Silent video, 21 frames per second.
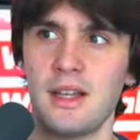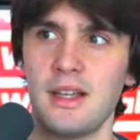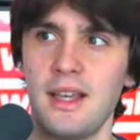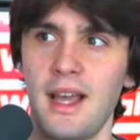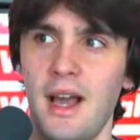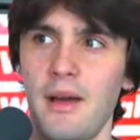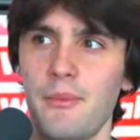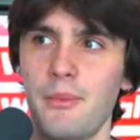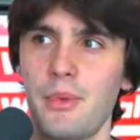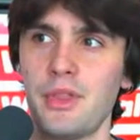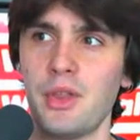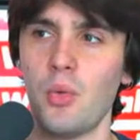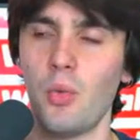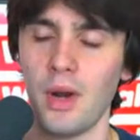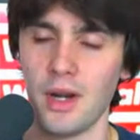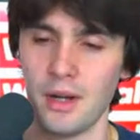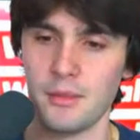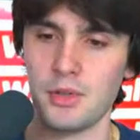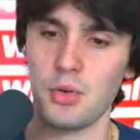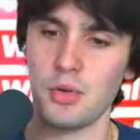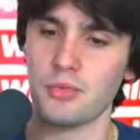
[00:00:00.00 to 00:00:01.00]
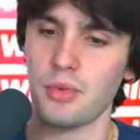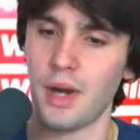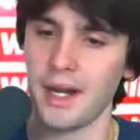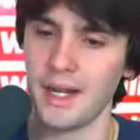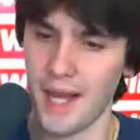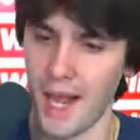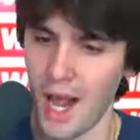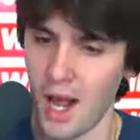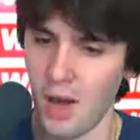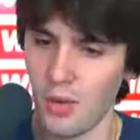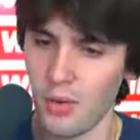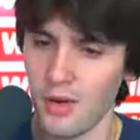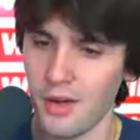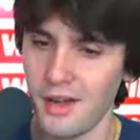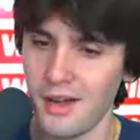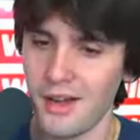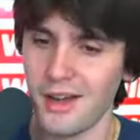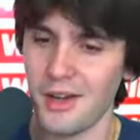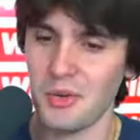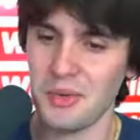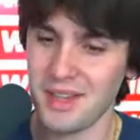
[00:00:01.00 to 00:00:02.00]
Yeah, but the one I'm doing right now,
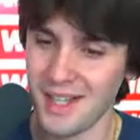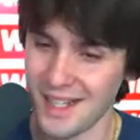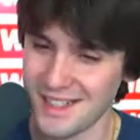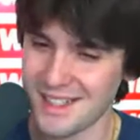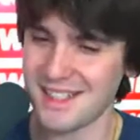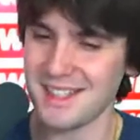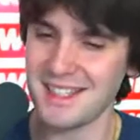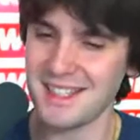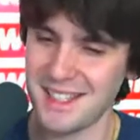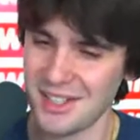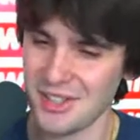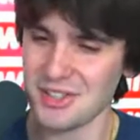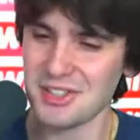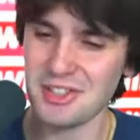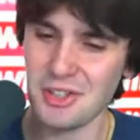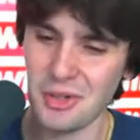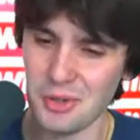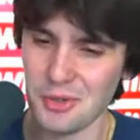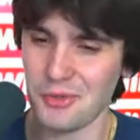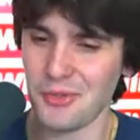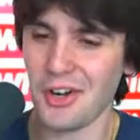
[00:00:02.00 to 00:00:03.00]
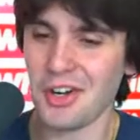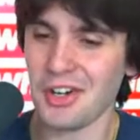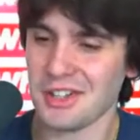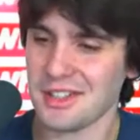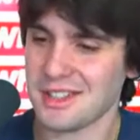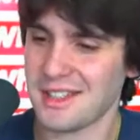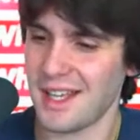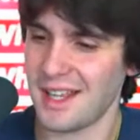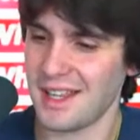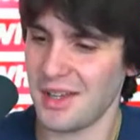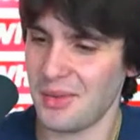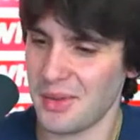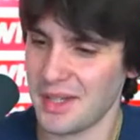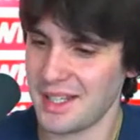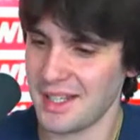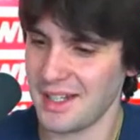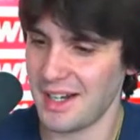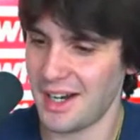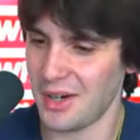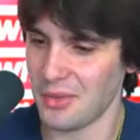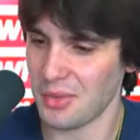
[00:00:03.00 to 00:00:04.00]
let's get the deal sold first, and then we
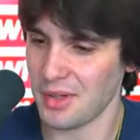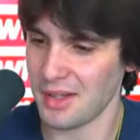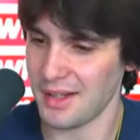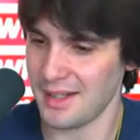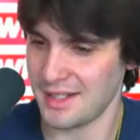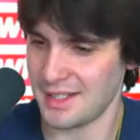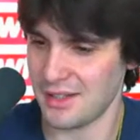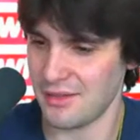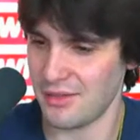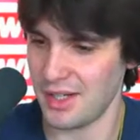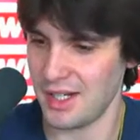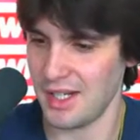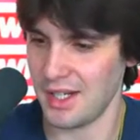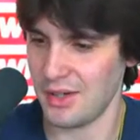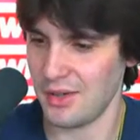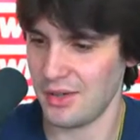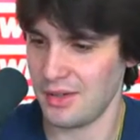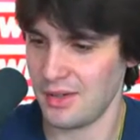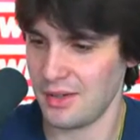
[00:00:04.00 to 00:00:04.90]
can release the video.